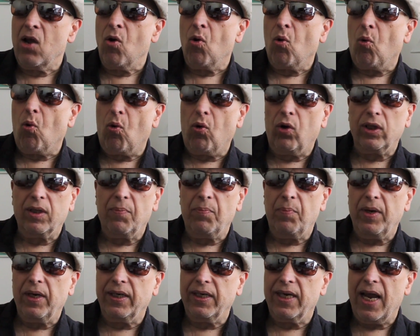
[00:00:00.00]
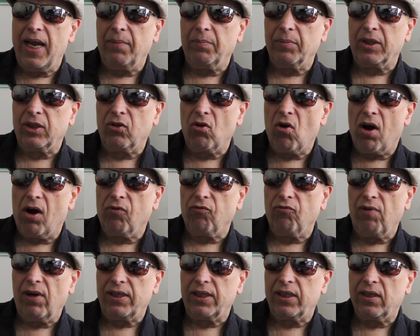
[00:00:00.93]
all the big name star
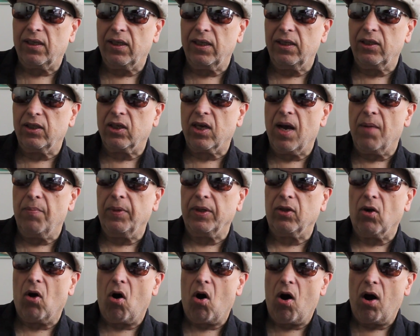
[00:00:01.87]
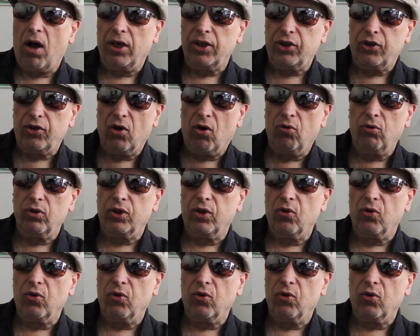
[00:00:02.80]
wrestlers coming to our shows,